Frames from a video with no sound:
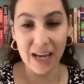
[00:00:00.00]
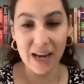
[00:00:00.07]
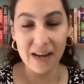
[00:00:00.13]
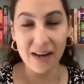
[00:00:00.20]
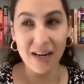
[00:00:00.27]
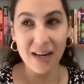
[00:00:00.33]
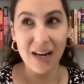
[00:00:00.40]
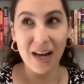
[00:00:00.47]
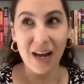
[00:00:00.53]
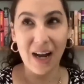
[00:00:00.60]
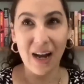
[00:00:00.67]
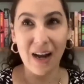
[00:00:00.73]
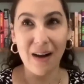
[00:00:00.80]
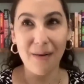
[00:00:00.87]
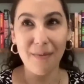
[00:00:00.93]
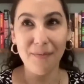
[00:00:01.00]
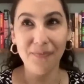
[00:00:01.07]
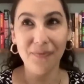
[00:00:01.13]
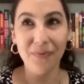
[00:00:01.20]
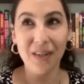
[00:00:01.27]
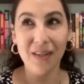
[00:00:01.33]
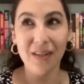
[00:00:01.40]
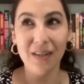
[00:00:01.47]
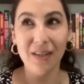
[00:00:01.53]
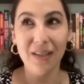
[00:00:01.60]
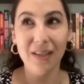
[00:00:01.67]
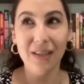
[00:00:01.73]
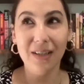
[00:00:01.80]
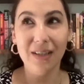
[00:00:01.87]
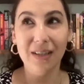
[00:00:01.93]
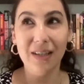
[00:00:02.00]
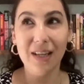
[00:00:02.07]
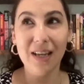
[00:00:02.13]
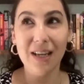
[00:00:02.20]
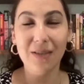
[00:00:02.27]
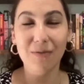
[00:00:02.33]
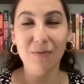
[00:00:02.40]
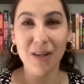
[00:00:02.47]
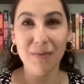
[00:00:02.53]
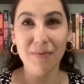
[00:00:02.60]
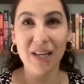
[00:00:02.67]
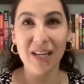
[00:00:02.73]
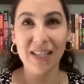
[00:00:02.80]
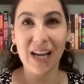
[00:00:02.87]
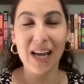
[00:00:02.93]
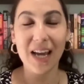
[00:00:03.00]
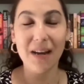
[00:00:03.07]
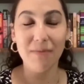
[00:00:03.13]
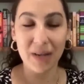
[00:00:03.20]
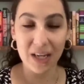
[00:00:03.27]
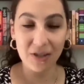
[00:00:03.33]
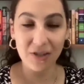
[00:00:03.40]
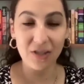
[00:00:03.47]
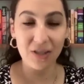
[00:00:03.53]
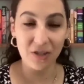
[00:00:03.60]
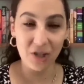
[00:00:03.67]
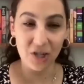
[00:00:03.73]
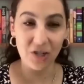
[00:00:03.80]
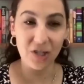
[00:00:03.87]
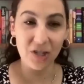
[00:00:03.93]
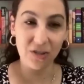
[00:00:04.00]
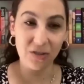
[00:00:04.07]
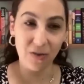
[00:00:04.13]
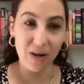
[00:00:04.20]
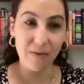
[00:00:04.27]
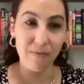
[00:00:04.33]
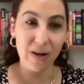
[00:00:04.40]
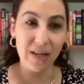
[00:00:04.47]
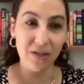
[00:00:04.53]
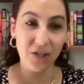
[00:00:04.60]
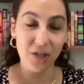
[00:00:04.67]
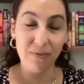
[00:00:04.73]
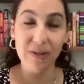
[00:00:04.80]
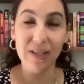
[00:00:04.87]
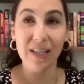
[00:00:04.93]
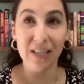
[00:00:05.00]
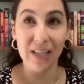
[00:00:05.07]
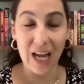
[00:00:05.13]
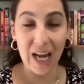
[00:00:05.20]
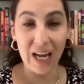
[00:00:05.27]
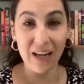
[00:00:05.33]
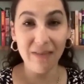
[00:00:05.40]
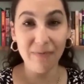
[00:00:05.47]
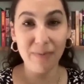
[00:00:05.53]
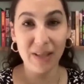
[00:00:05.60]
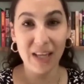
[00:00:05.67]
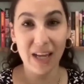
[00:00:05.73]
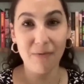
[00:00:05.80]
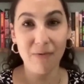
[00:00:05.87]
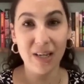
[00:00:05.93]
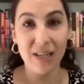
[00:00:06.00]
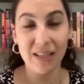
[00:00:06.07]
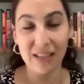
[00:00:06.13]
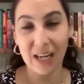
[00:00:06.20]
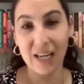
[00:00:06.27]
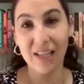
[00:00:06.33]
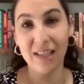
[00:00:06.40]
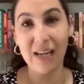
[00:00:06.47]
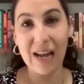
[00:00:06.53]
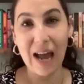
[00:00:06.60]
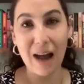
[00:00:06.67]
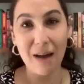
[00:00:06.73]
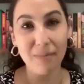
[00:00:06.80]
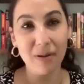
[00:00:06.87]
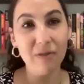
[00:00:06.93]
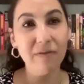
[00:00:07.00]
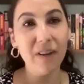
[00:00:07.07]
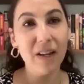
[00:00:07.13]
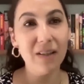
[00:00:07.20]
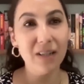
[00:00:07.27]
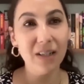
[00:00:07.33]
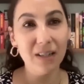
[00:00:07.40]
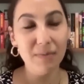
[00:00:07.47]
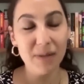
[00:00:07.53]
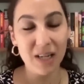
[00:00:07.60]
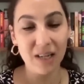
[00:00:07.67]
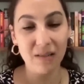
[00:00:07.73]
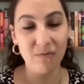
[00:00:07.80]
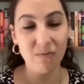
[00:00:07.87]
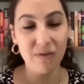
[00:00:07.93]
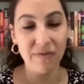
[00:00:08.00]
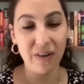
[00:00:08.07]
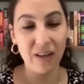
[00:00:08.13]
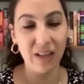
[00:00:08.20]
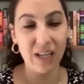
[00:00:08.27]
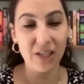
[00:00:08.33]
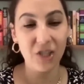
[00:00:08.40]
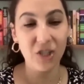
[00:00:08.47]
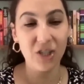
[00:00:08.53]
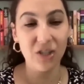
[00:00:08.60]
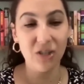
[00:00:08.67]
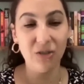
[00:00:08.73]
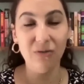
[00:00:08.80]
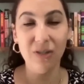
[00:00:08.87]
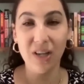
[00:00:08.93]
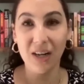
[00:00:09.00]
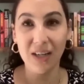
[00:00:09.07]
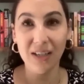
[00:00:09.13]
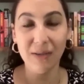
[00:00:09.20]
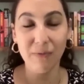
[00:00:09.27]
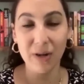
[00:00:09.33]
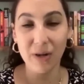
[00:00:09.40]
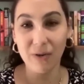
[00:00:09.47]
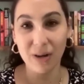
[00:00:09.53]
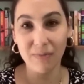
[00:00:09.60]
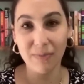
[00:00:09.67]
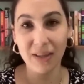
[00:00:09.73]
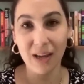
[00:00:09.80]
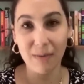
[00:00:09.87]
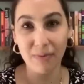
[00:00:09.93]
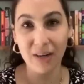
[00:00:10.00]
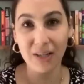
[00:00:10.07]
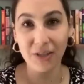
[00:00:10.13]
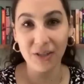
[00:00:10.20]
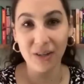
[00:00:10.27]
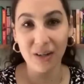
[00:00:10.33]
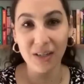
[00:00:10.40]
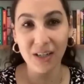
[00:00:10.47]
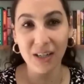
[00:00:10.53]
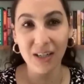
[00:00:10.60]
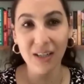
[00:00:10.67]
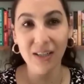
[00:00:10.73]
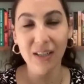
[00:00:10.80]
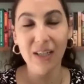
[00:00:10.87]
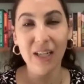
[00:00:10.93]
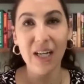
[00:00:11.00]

then, um, it's weird because I had pitched the Gigi story when she was alive, but then we decided to not profile her because we felt like she's too young and we don't want to put that pressure on her.